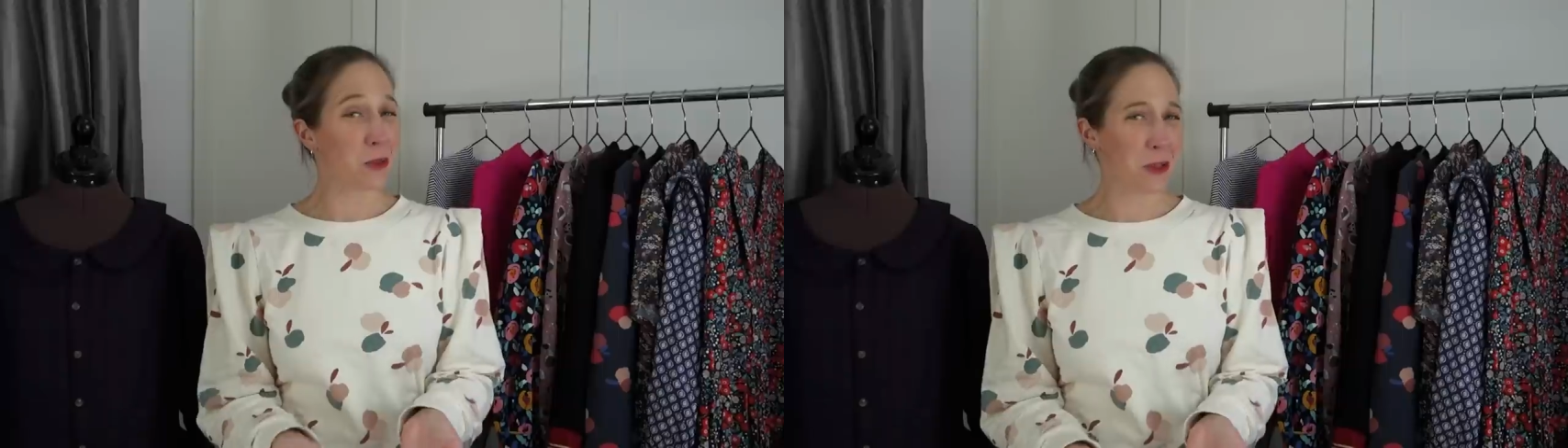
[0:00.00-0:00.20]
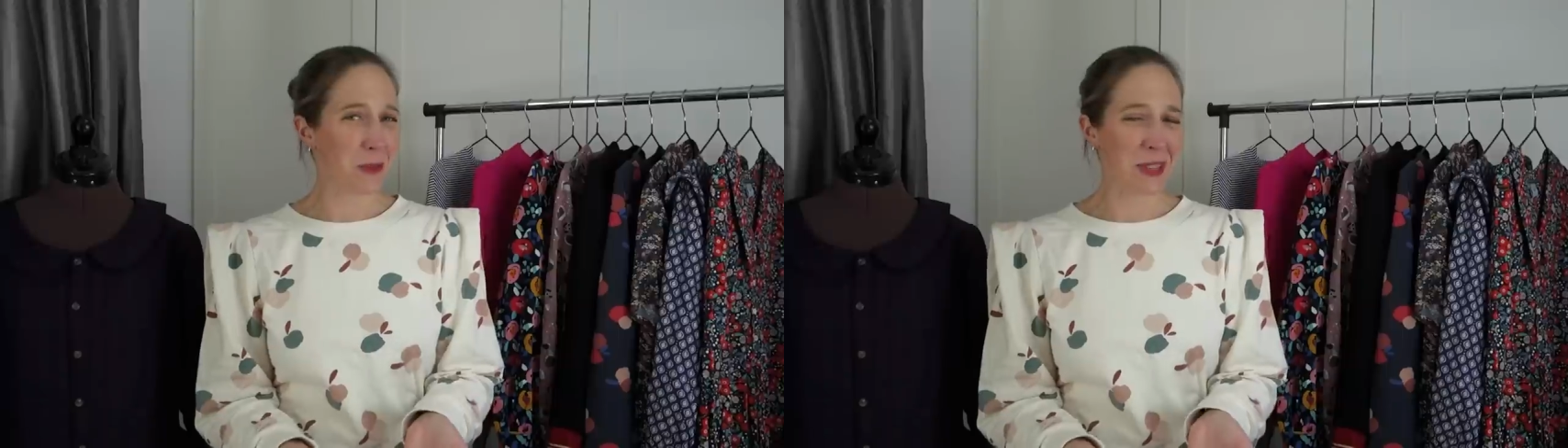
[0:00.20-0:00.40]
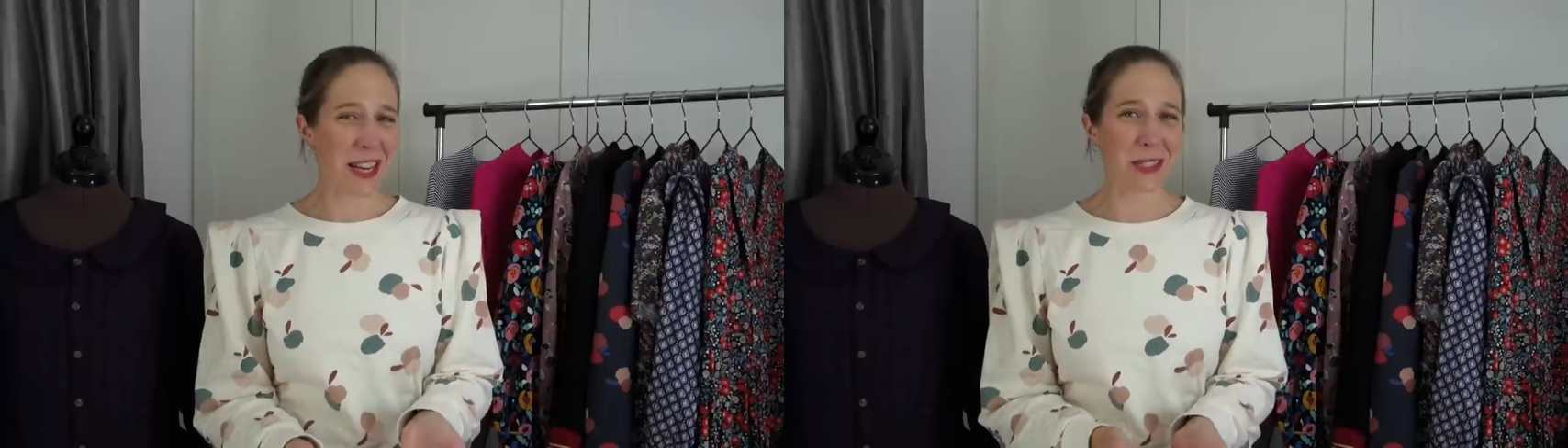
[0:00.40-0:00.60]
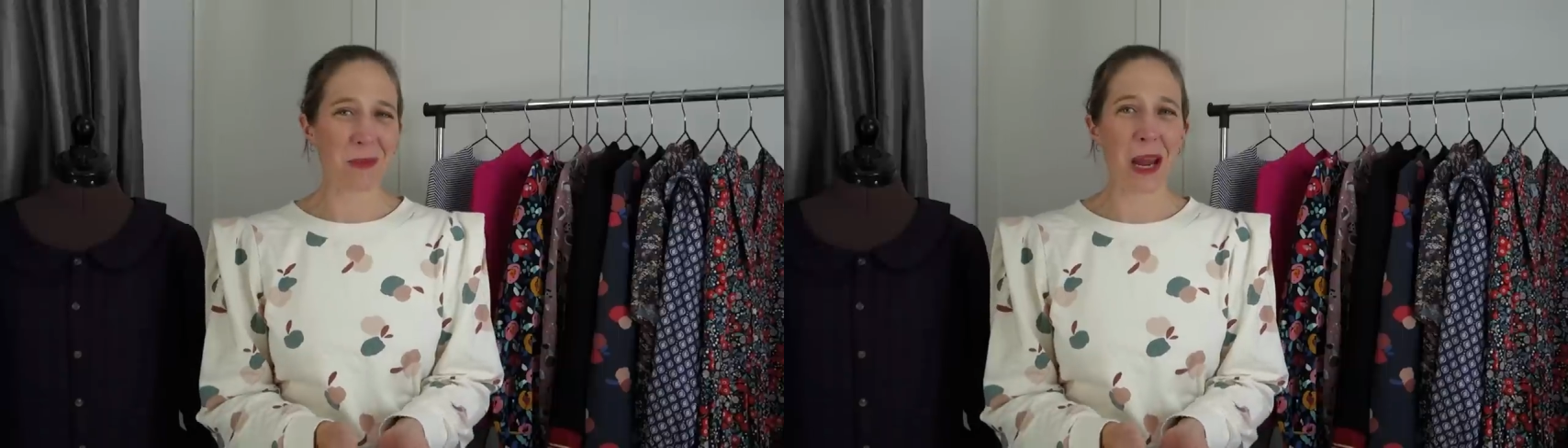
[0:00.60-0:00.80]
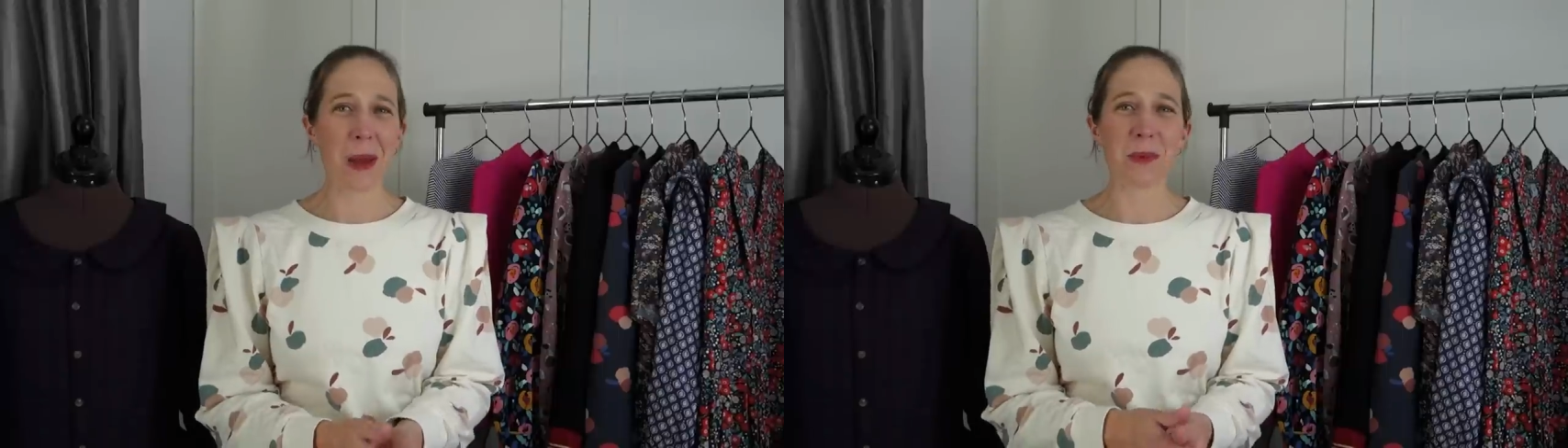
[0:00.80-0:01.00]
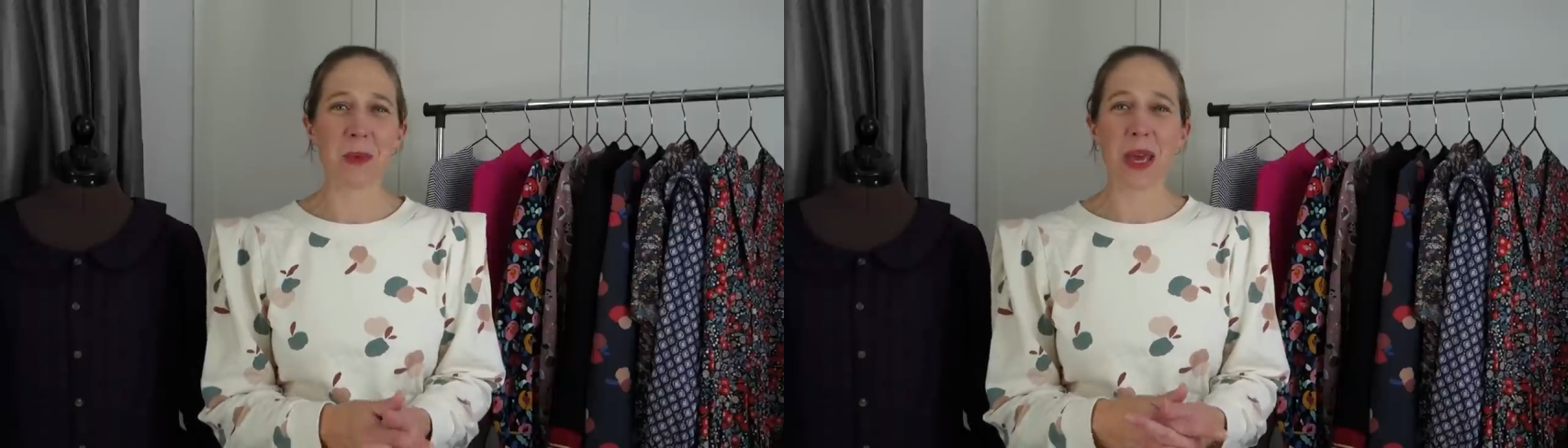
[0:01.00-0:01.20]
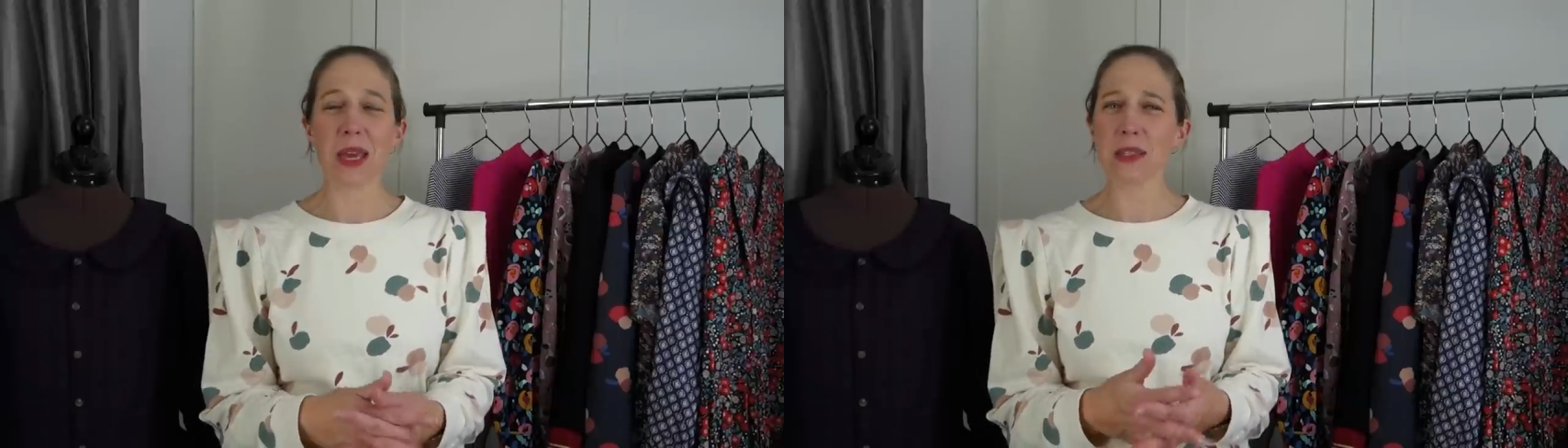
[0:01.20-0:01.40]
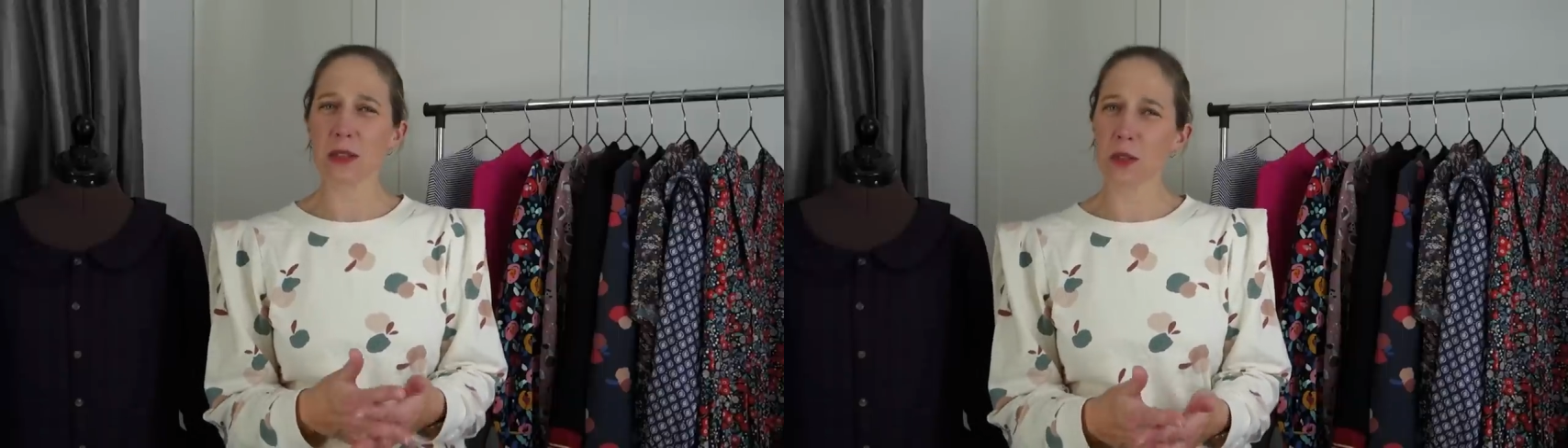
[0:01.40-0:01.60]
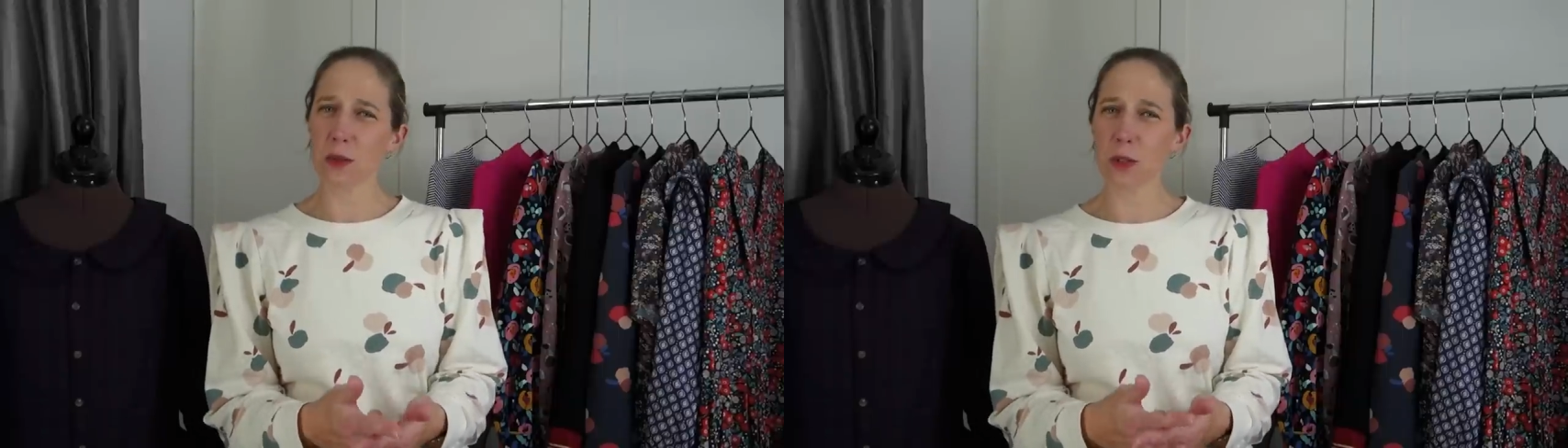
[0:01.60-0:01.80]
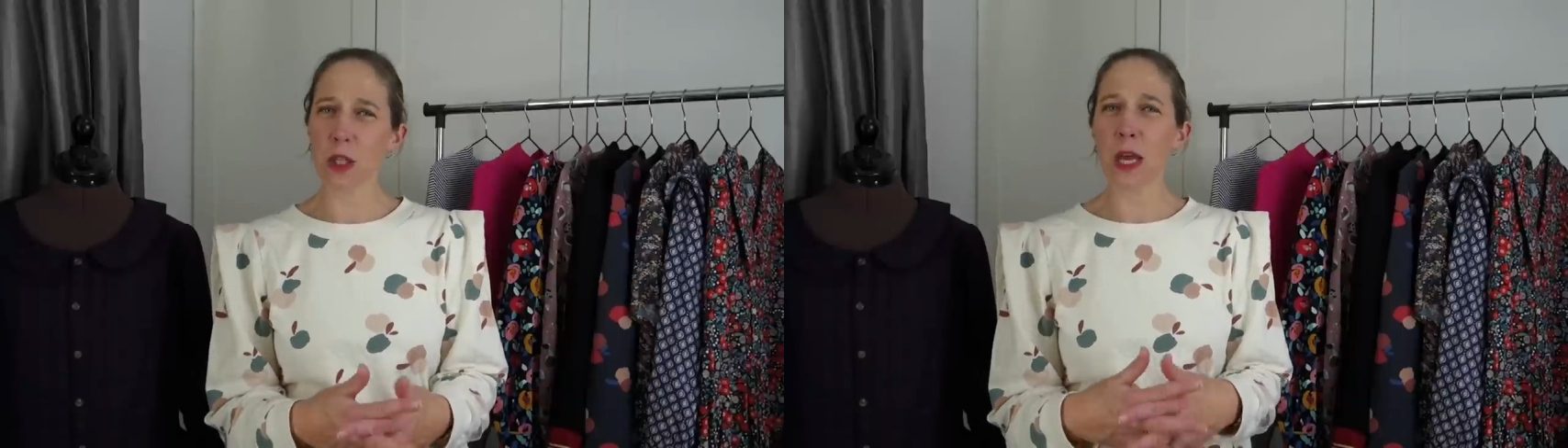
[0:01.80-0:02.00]
autumn days perhaps where it's
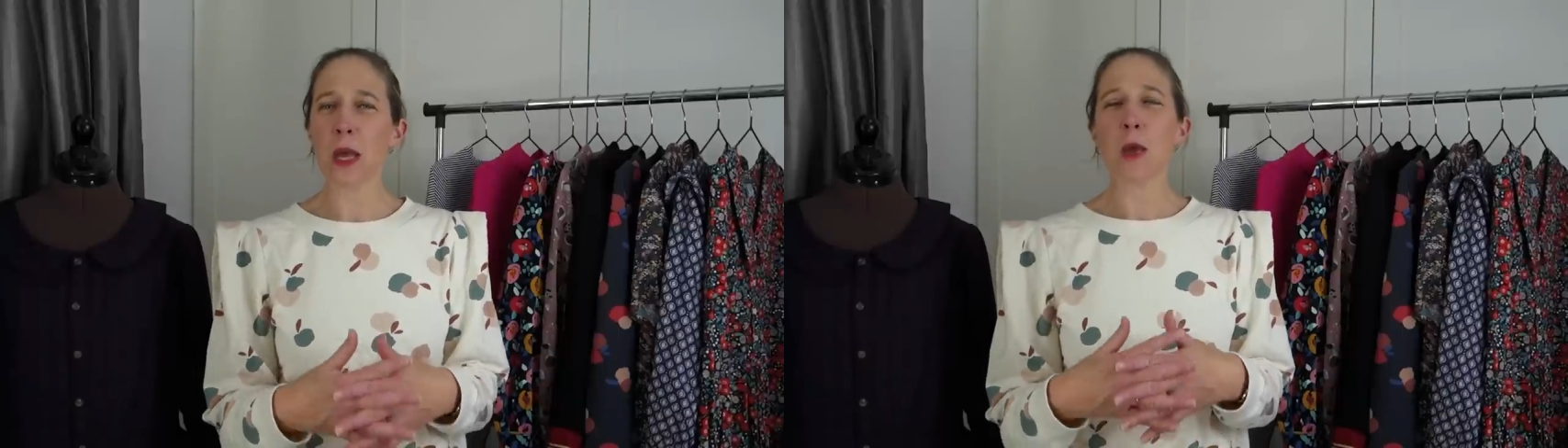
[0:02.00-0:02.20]
cool